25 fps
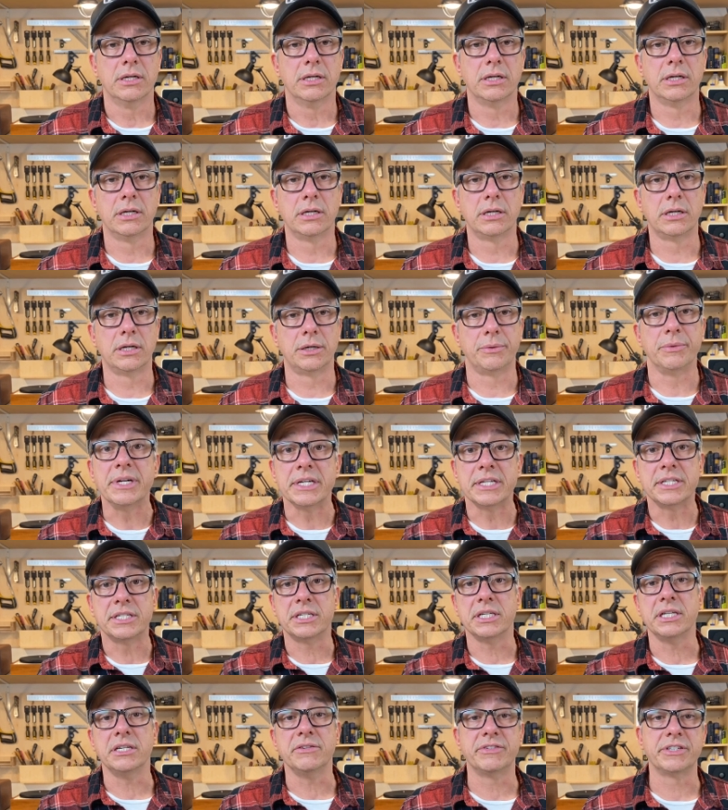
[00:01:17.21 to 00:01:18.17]
uh,
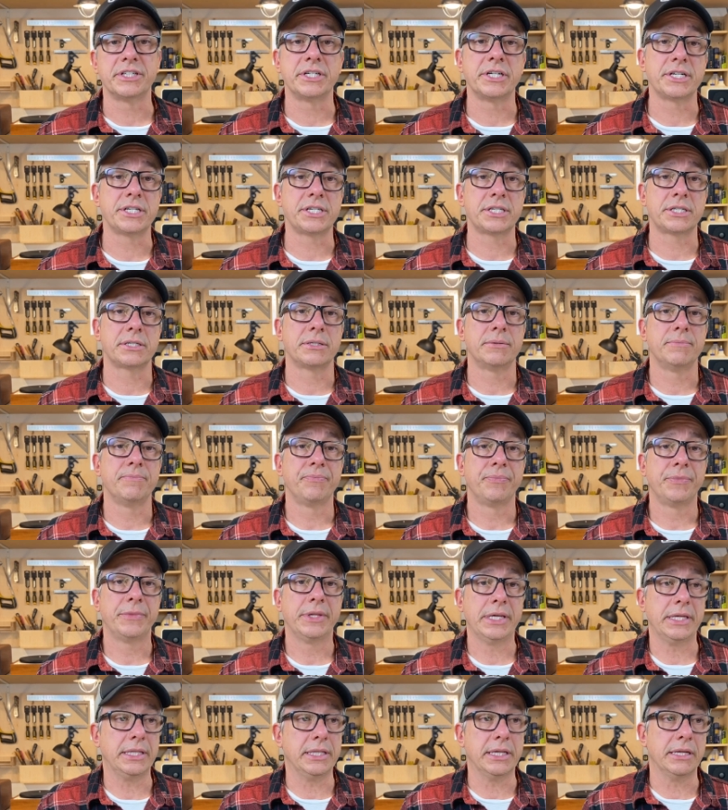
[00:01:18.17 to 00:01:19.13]
receivers.
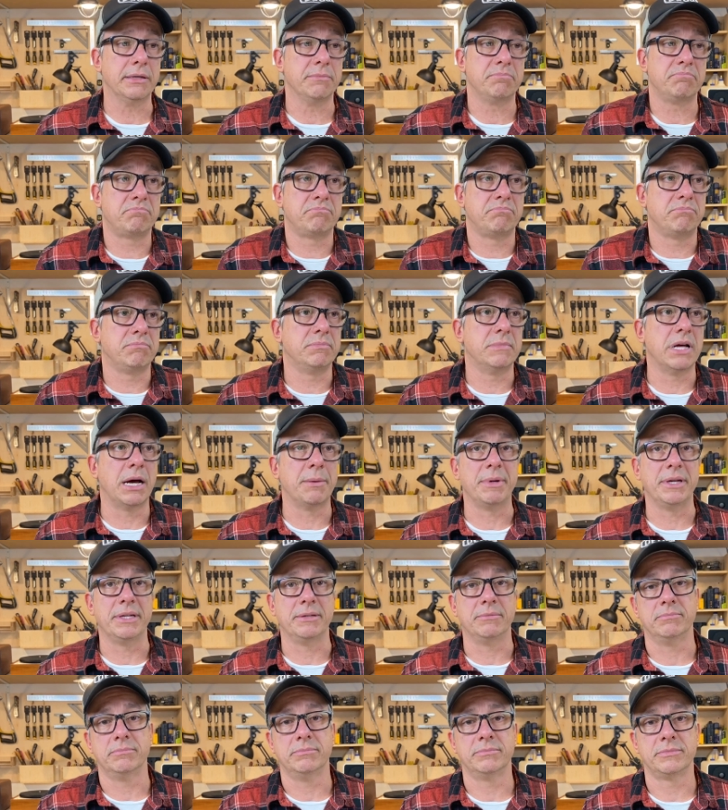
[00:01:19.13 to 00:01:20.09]
It did. I
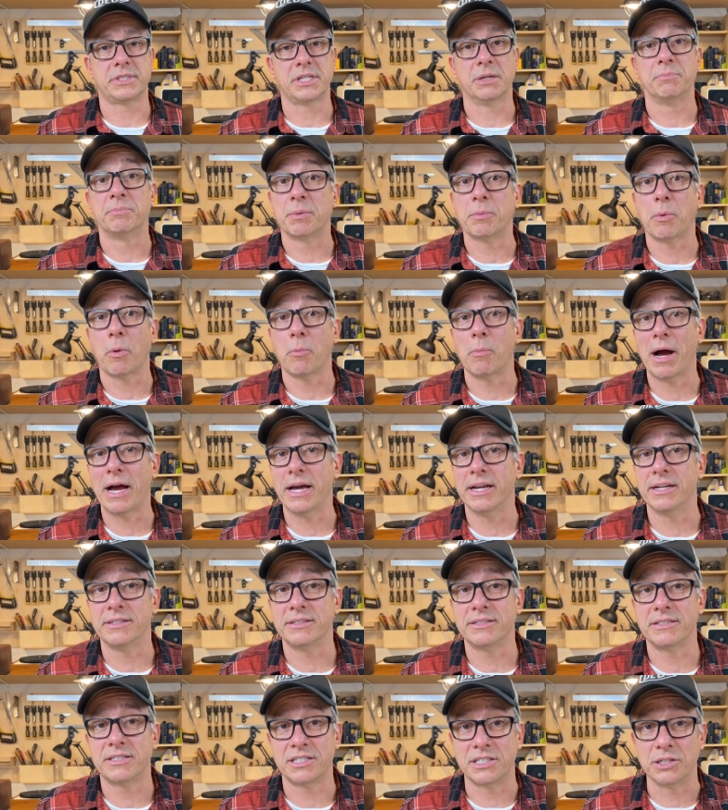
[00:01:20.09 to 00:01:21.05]
mean, some people
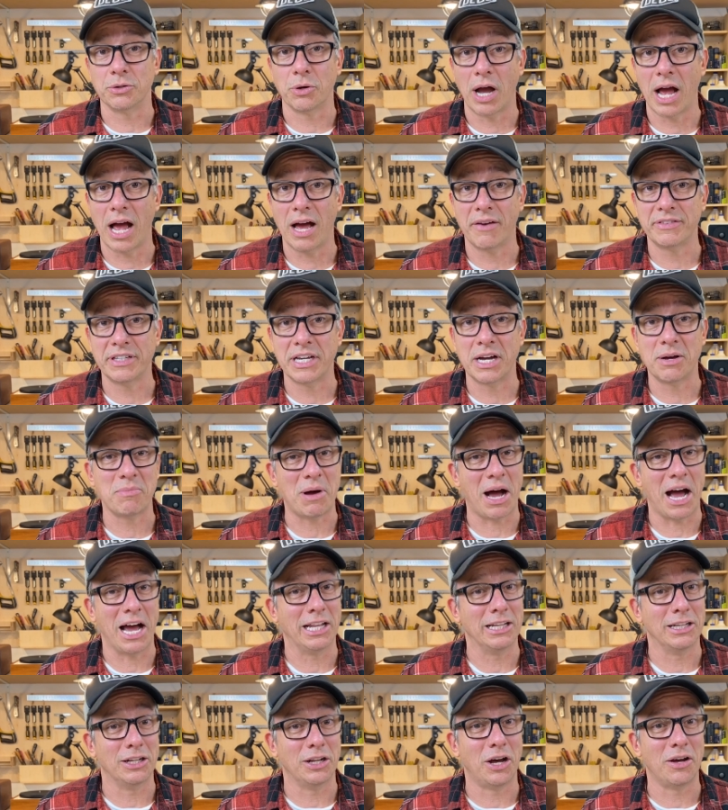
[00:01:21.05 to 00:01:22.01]
might still have them.
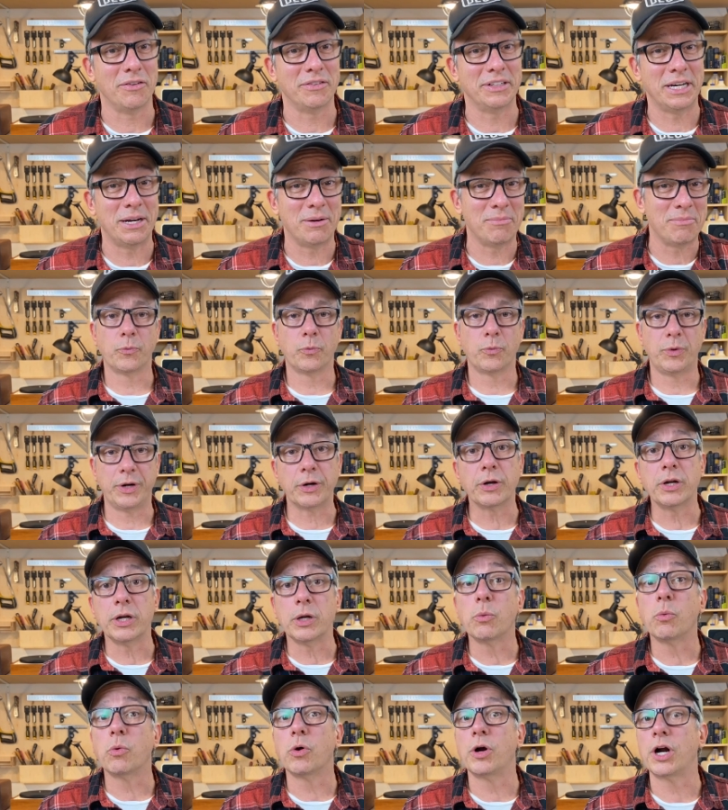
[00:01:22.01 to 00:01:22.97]
I love them. We're
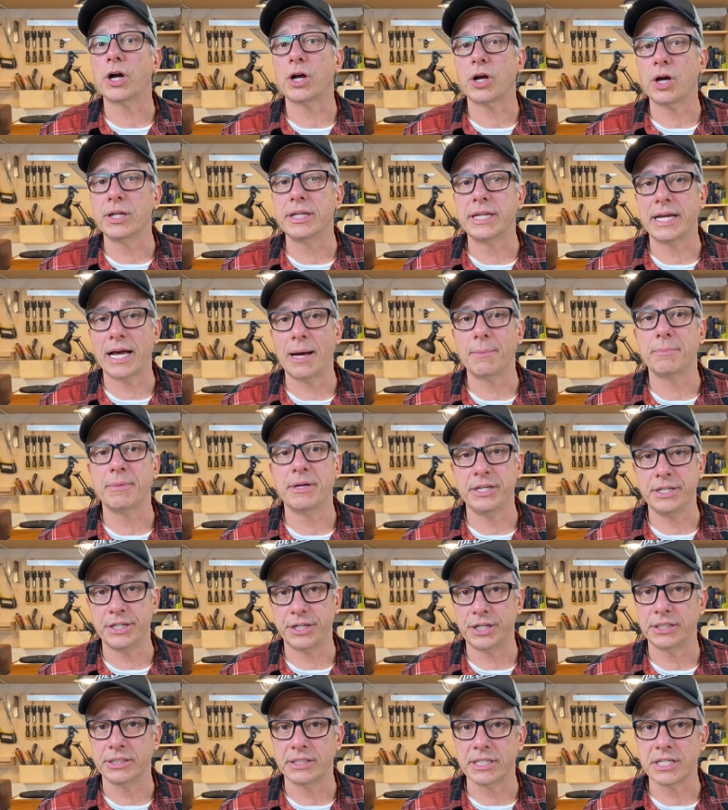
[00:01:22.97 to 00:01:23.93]
gonna work on them
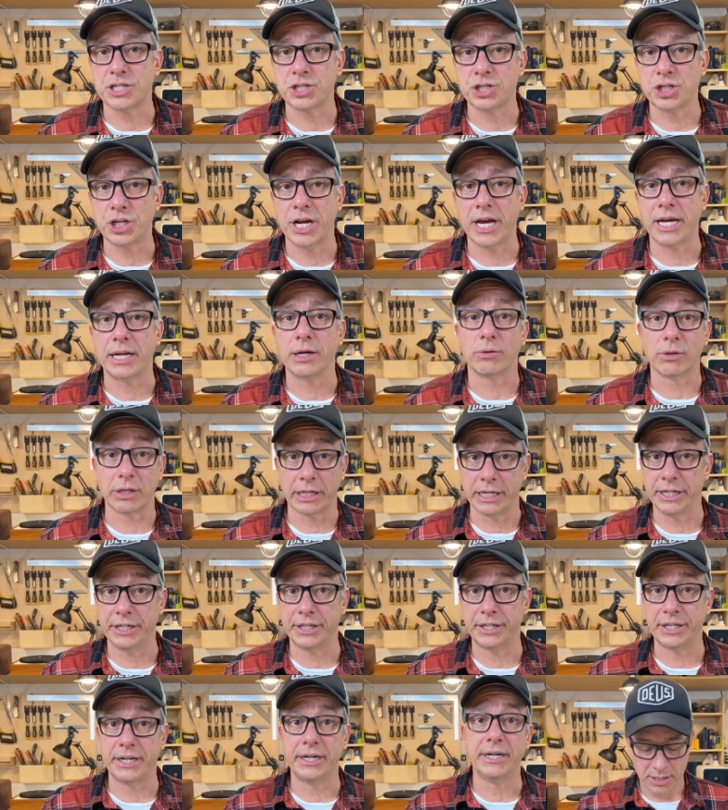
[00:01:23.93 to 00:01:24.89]
here in this channel
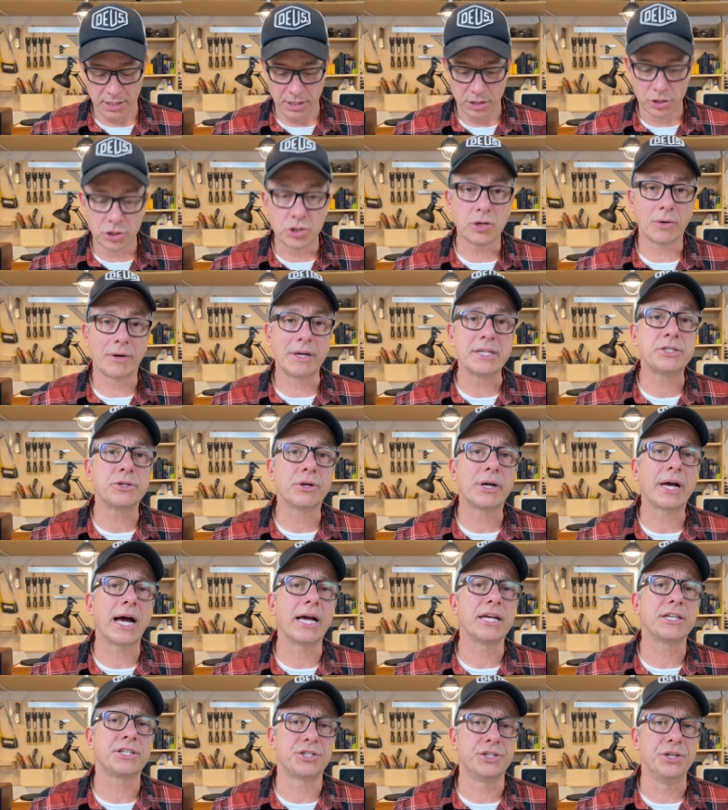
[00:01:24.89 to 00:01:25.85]
later. So as you
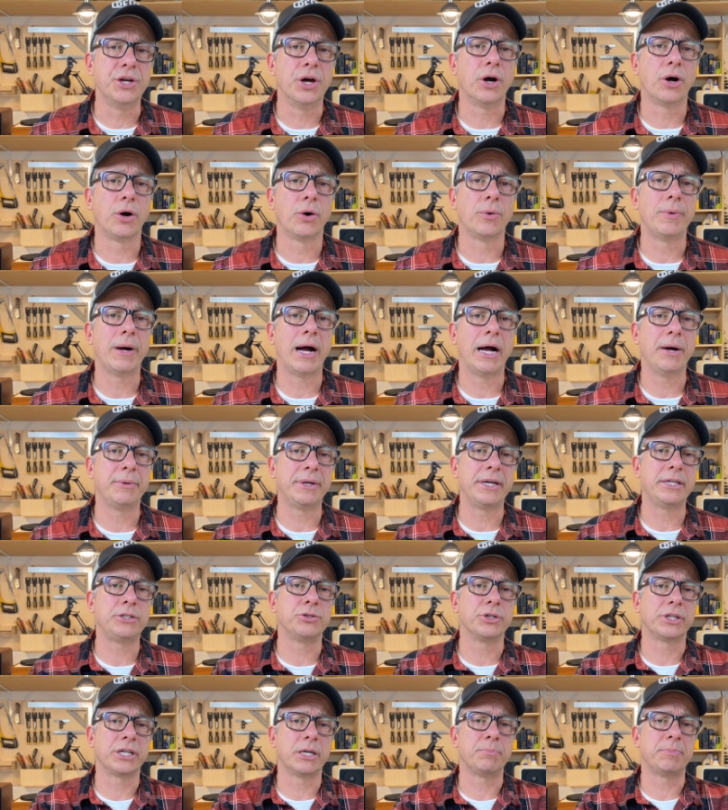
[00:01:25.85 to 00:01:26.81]
guys know, I
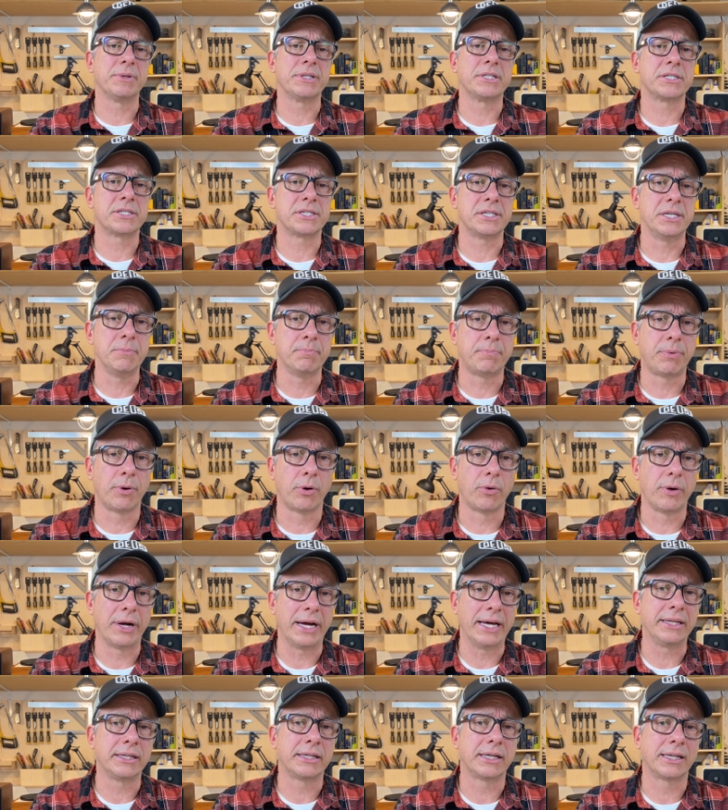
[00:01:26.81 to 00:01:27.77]
wanted to keep it
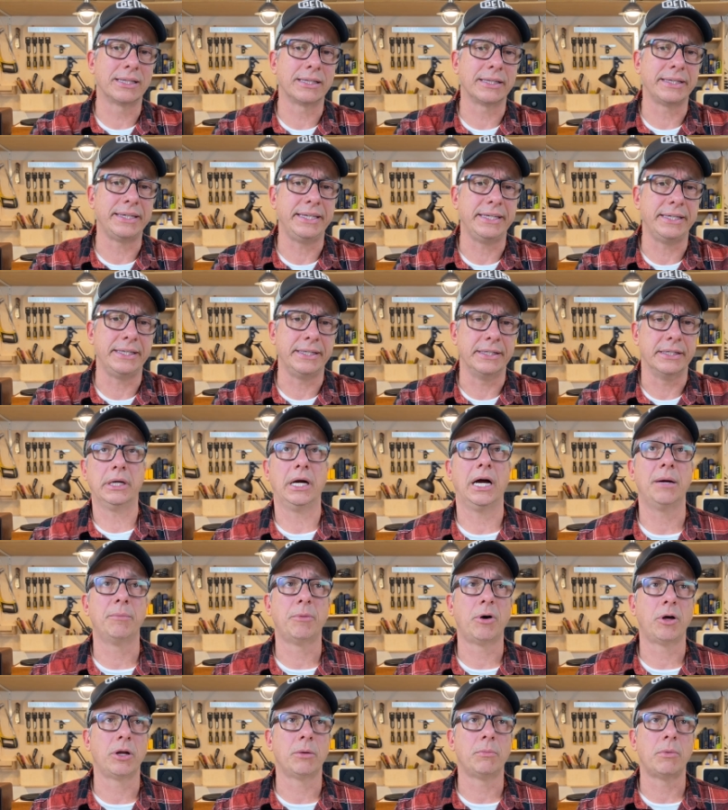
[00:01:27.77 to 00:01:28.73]
simple and clean.
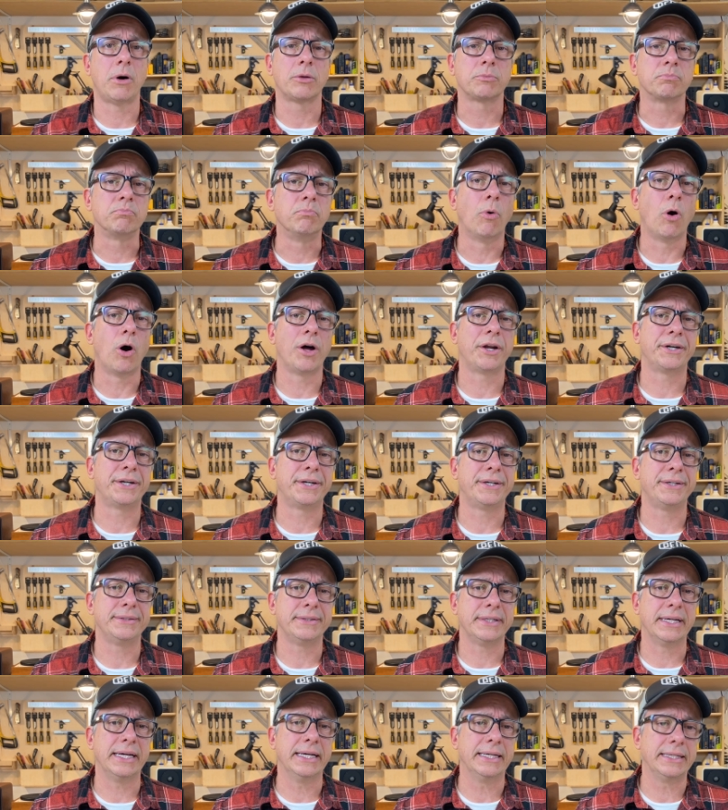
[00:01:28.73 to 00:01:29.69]
I'm all about
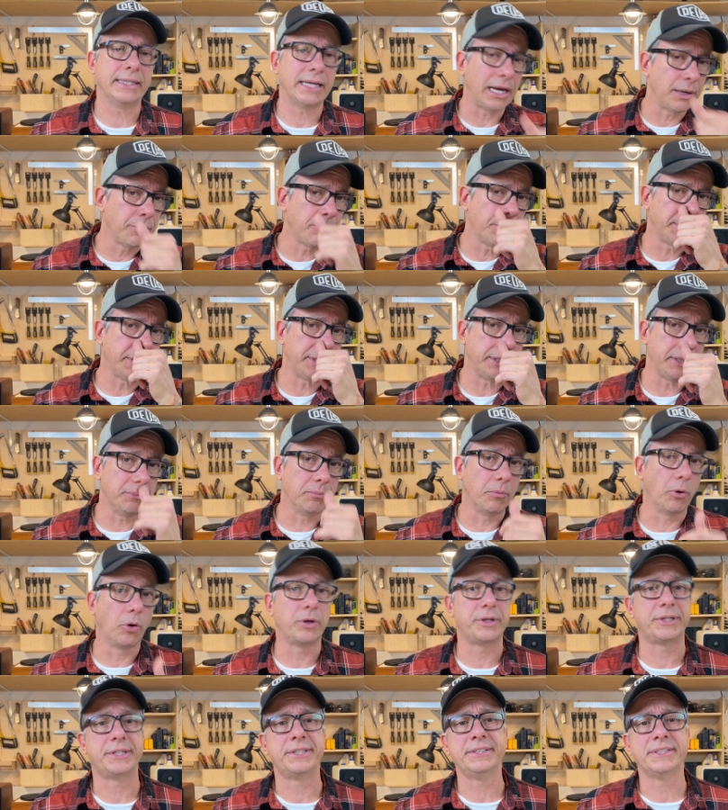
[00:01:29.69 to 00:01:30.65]
modern and I wanted a
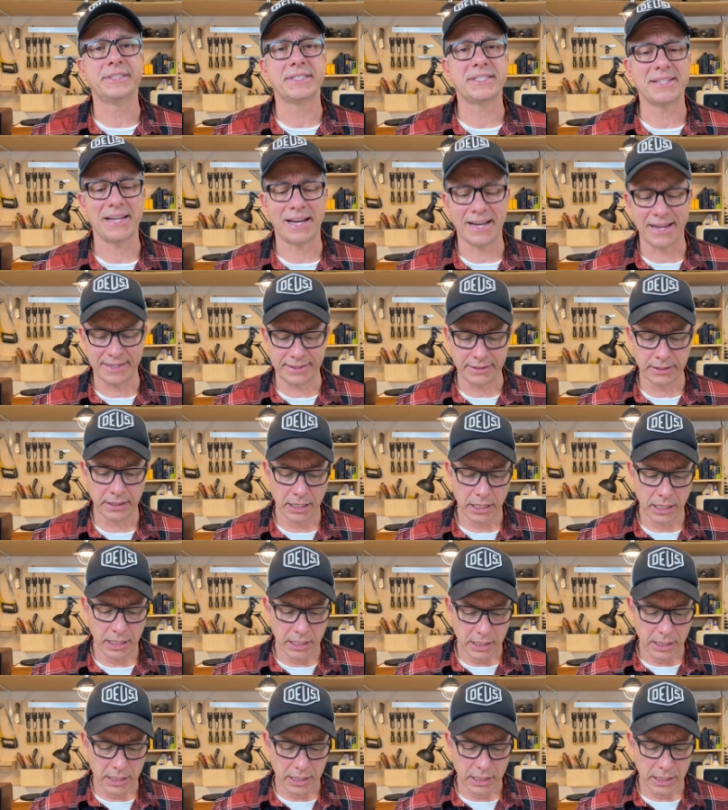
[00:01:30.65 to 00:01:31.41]
modern design.